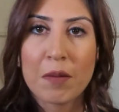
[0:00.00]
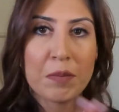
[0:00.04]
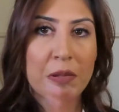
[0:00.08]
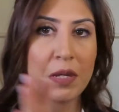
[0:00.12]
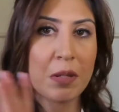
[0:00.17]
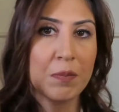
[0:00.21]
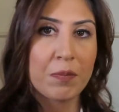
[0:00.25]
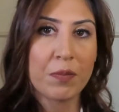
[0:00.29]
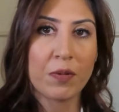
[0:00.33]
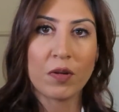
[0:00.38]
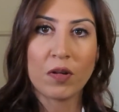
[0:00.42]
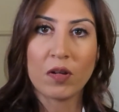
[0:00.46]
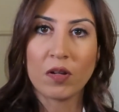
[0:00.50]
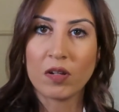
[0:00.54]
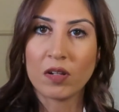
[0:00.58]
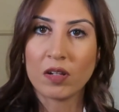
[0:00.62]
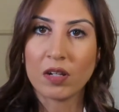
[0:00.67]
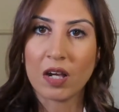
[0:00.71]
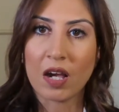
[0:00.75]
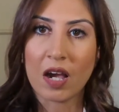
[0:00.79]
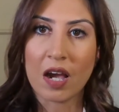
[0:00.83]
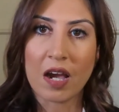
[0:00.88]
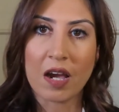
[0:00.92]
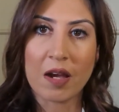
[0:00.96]

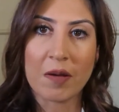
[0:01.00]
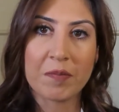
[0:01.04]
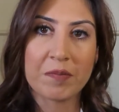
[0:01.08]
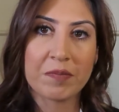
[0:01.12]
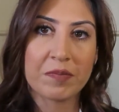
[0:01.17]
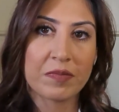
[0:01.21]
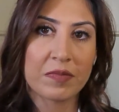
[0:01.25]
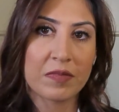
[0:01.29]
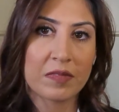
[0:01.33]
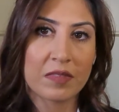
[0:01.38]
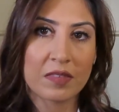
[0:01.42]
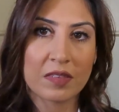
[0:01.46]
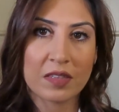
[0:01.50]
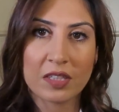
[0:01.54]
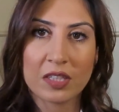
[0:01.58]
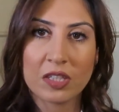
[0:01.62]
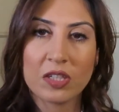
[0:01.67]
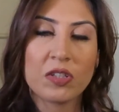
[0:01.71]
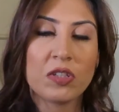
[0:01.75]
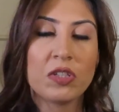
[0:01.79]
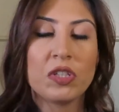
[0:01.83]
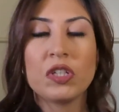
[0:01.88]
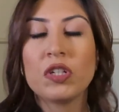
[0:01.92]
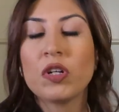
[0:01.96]
People,
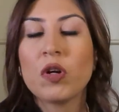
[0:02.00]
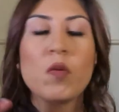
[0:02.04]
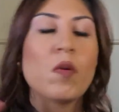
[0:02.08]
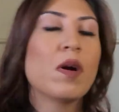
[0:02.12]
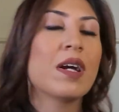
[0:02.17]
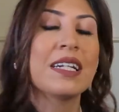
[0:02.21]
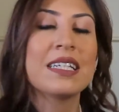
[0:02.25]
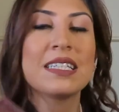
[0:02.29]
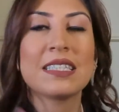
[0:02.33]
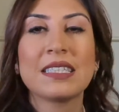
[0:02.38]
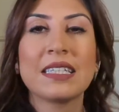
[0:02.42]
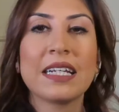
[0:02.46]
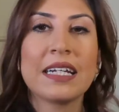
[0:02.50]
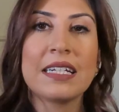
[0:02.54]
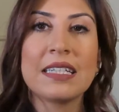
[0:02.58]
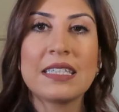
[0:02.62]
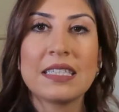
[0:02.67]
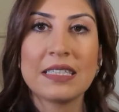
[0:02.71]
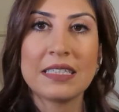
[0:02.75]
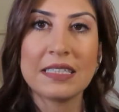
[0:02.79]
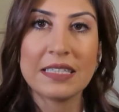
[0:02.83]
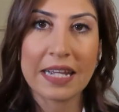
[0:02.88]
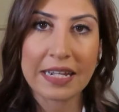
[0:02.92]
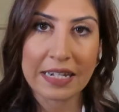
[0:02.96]
you don't want to
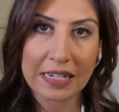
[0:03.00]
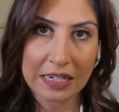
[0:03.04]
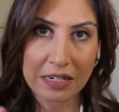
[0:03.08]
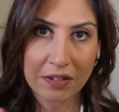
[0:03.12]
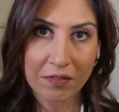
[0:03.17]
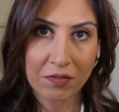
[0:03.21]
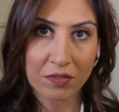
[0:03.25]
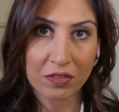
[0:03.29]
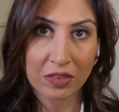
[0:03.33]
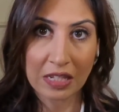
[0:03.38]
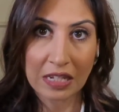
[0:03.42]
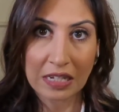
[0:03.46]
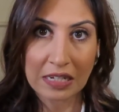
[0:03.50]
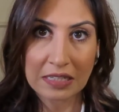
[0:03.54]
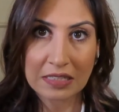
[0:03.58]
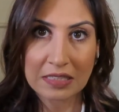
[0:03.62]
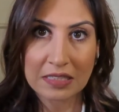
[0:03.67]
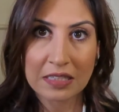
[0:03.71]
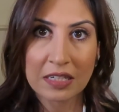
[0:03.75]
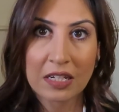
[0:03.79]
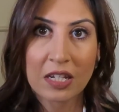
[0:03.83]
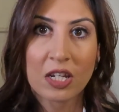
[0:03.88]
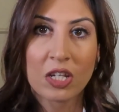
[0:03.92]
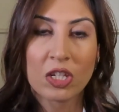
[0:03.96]
say negative
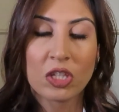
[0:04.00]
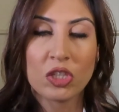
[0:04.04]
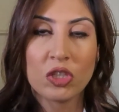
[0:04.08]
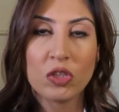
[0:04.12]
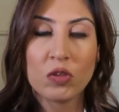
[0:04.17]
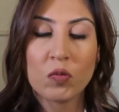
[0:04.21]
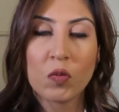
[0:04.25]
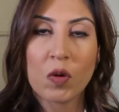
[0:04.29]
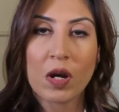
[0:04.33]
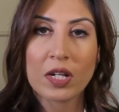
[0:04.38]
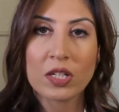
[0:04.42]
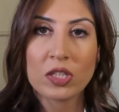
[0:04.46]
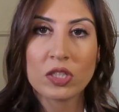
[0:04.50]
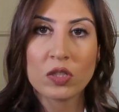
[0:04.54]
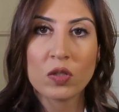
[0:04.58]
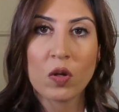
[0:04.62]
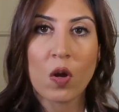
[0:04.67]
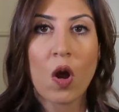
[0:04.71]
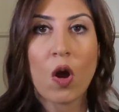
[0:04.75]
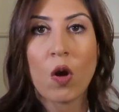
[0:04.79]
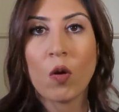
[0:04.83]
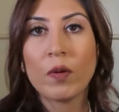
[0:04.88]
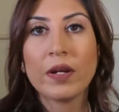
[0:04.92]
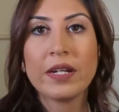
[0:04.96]
things. You want to
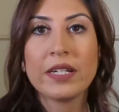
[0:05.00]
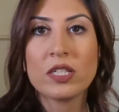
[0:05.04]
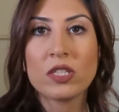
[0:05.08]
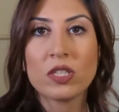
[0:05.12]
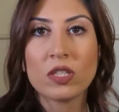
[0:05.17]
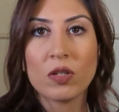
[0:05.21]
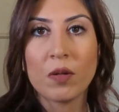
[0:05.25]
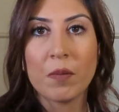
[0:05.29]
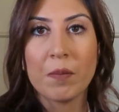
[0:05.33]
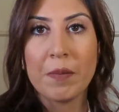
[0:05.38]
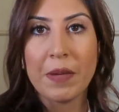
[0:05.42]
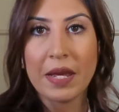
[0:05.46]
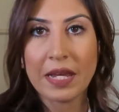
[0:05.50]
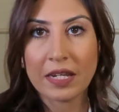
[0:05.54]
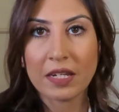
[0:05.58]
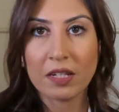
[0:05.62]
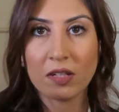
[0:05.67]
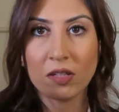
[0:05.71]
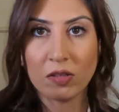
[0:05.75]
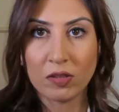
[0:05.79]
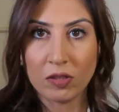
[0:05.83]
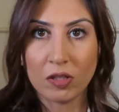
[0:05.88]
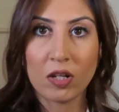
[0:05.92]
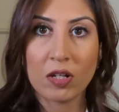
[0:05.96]
always make
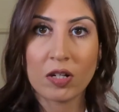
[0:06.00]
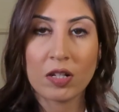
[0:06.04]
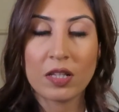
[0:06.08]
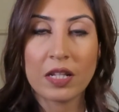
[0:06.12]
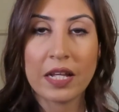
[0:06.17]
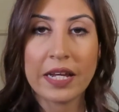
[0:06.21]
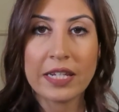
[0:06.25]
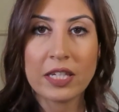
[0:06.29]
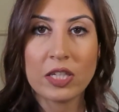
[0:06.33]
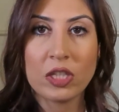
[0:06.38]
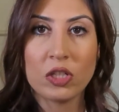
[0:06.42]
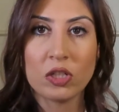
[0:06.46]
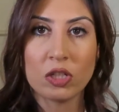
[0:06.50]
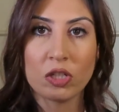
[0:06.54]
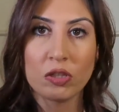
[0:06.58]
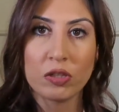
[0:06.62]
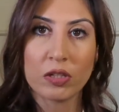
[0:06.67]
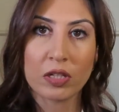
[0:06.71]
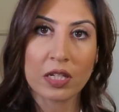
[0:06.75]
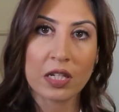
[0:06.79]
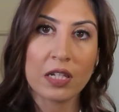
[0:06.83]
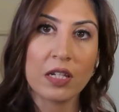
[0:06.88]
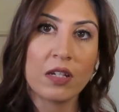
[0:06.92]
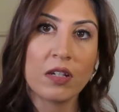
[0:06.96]
it look like you're
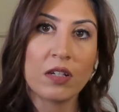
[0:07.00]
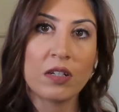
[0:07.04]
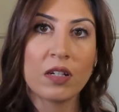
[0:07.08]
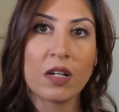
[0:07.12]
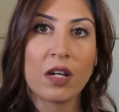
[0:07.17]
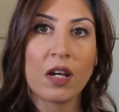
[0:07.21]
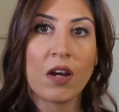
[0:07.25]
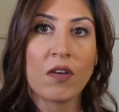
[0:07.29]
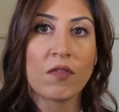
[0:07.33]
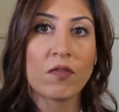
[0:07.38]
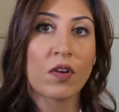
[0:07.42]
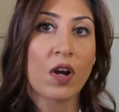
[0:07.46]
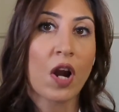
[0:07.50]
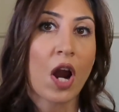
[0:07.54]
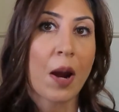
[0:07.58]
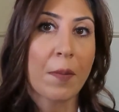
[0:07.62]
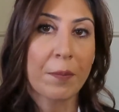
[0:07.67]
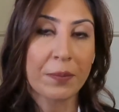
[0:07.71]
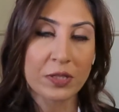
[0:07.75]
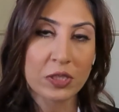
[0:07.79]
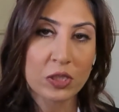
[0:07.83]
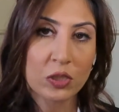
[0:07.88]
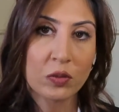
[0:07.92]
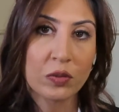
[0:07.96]
looking for
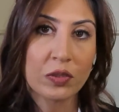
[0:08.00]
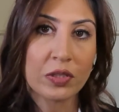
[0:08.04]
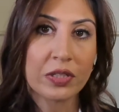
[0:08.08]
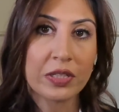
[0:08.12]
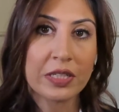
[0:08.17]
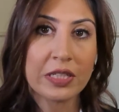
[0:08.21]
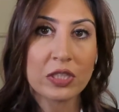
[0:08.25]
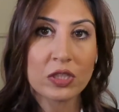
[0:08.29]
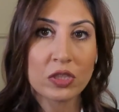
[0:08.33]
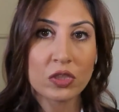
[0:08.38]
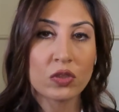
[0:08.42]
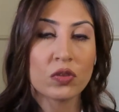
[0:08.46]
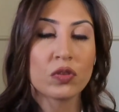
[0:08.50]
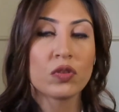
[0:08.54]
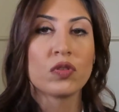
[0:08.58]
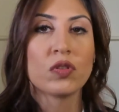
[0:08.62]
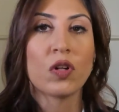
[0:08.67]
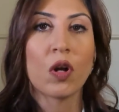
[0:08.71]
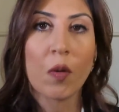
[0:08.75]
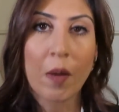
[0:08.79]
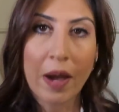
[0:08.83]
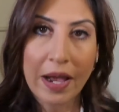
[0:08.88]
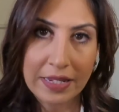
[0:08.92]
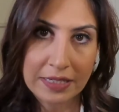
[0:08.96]
opportunities to
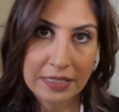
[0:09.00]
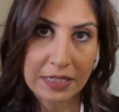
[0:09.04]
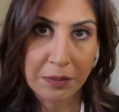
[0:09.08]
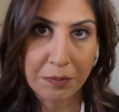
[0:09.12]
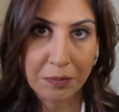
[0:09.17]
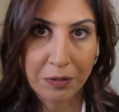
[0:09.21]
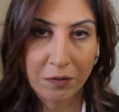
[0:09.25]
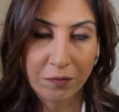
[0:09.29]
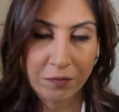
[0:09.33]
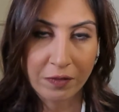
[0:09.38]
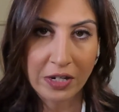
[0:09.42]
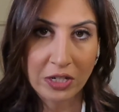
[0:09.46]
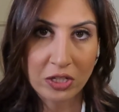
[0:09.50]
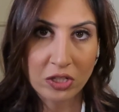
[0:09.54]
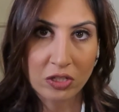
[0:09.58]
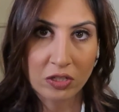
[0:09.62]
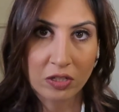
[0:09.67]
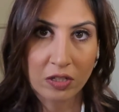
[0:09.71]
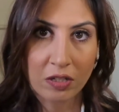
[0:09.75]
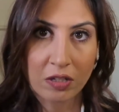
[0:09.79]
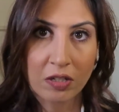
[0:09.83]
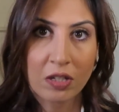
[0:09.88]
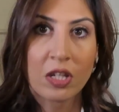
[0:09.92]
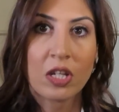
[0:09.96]
grow as a
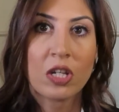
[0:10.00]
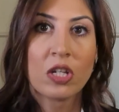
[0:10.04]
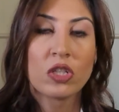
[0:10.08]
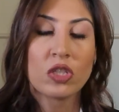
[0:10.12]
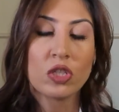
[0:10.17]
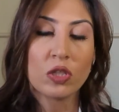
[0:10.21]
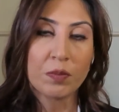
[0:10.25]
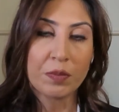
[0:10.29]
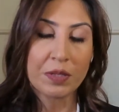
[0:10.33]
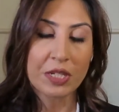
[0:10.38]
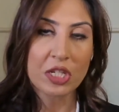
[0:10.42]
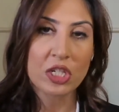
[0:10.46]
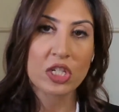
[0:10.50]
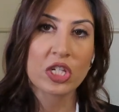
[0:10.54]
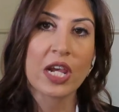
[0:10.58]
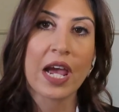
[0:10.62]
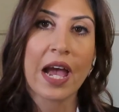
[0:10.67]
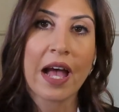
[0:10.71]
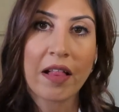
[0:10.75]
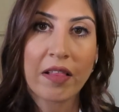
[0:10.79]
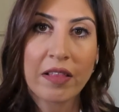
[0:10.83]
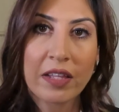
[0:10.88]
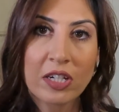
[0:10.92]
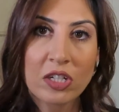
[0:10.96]
professional, to be
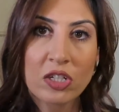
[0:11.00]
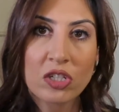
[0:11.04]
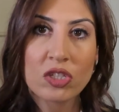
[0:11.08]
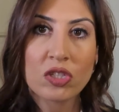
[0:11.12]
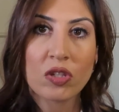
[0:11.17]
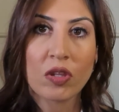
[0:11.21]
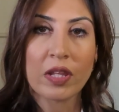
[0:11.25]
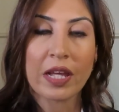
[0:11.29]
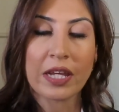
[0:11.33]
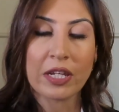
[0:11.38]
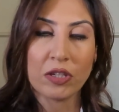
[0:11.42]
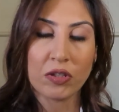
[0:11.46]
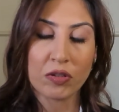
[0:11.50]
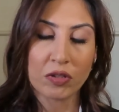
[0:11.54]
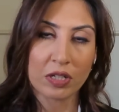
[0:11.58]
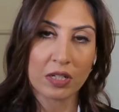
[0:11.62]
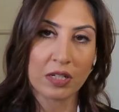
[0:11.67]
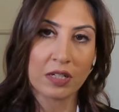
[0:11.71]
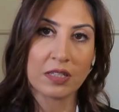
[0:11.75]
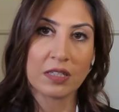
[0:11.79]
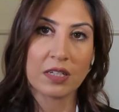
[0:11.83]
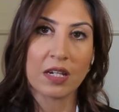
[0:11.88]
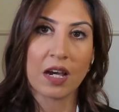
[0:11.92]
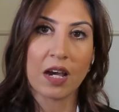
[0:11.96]
challenged so that you
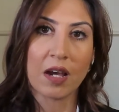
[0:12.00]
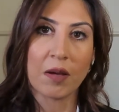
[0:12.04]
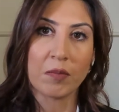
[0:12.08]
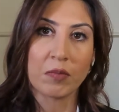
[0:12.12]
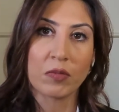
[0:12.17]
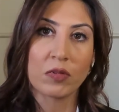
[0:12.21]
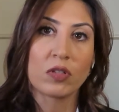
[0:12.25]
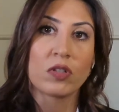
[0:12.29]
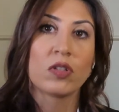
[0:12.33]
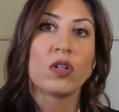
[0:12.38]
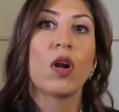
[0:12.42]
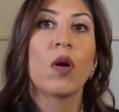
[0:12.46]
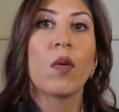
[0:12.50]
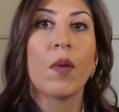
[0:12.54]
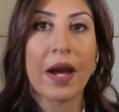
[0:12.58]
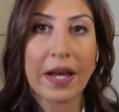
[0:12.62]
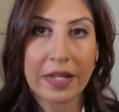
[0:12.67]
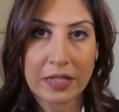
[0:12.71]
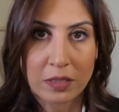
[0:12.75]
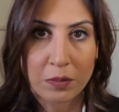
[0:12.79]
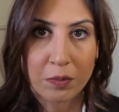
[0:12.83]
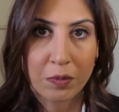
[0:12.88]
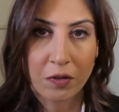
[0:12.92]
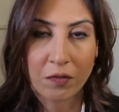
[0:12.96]
could grow
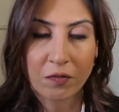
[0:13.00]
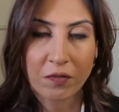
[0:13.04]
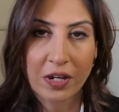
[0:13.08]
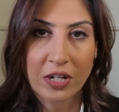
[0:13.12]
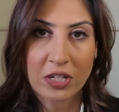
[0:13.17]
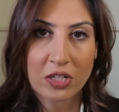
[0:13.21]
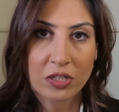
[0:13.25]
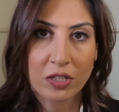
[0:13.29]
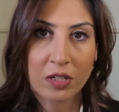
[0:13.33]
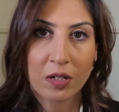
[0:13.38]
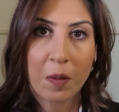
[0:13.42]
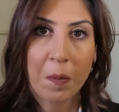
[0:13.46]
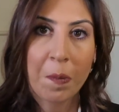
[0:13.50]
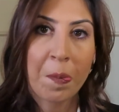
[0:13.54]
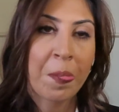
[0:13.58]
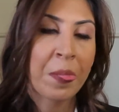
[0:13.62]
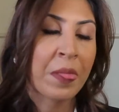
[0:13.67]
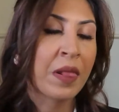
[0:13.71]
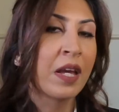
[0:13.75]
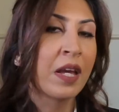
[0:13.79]
as a professional.